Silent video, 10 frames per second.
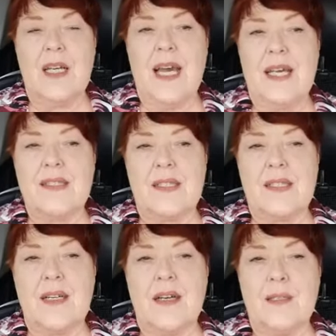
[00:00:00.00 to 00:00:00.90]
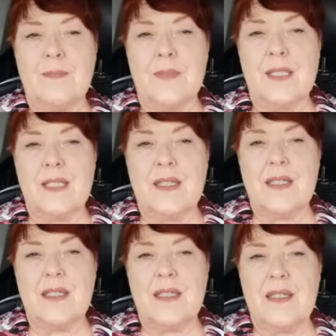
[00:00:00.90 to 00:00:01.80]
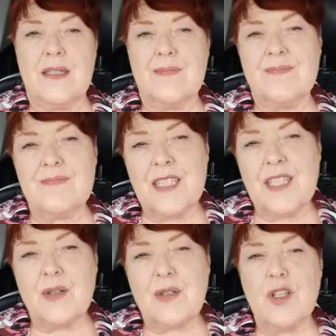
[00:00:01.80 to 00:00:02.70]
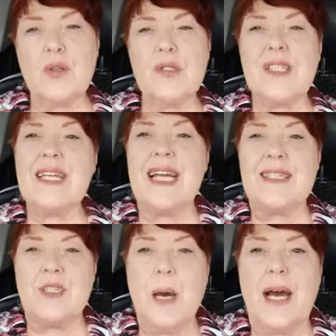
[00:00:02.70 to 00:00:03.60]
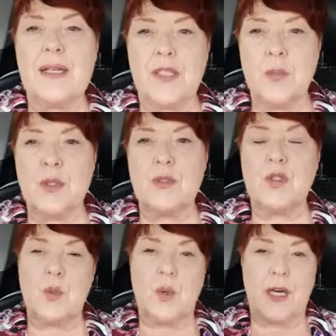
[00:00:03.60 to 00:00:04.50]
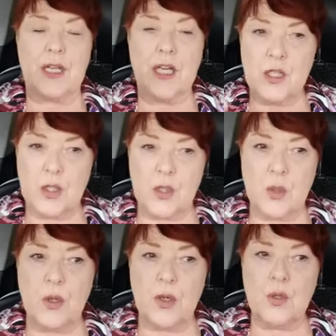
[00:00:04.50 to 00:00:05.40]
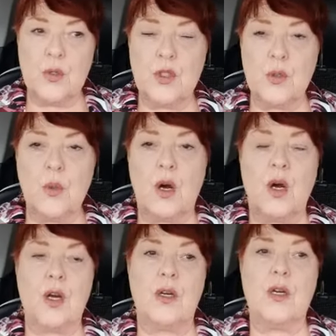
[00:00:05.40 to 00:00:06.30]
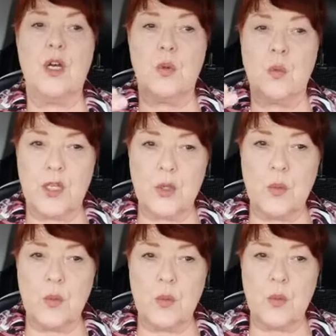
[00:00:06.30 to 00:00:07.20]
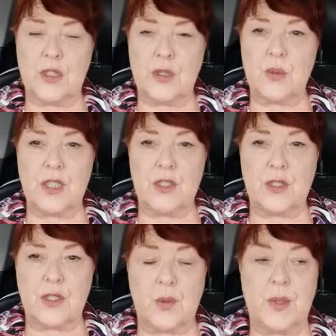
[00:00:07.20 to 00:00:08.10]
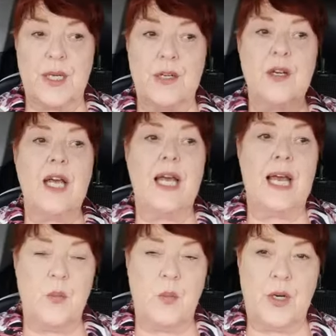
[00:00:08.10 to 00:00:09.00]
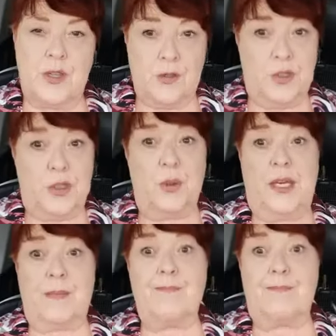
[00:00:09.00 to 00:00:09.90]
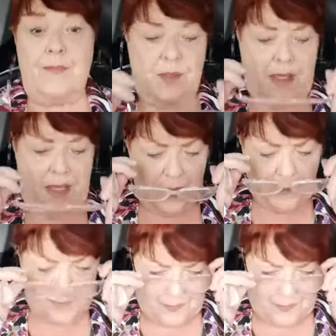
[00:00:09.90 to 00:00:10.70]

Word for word: as um, you know, closely as possible to what you, who you are, what you want to do in your career, and what they're doing. Okay.